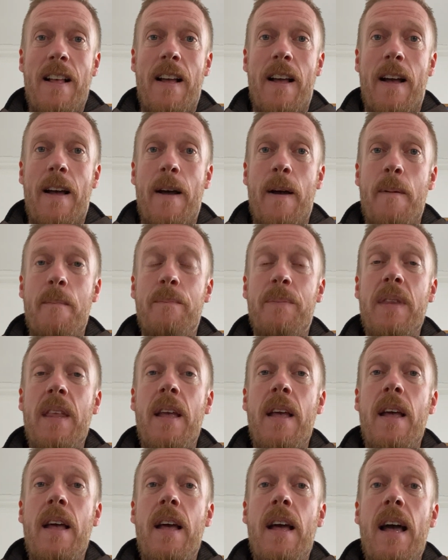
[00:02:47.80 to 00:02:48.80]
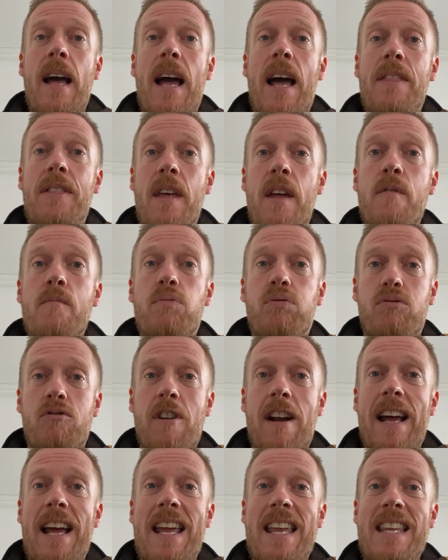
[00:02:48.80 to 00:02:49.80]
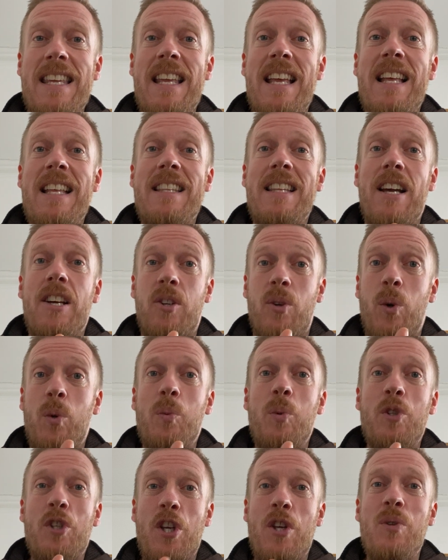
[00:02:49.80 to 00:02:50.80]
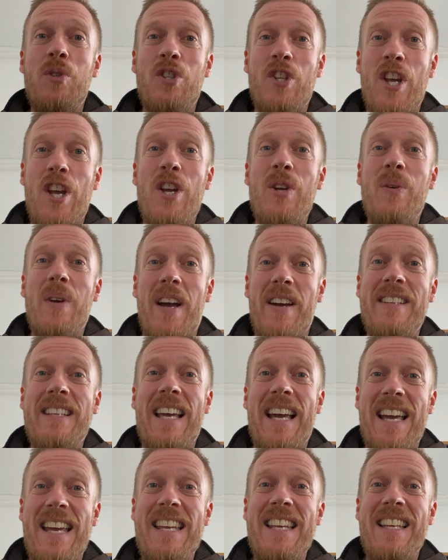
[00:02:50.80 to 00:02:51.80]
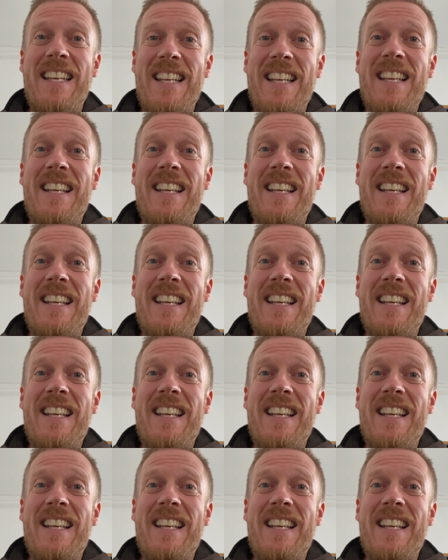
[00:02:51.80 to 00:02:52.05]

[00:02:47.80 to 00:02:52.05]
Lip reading: And then pray that God would use you, okay?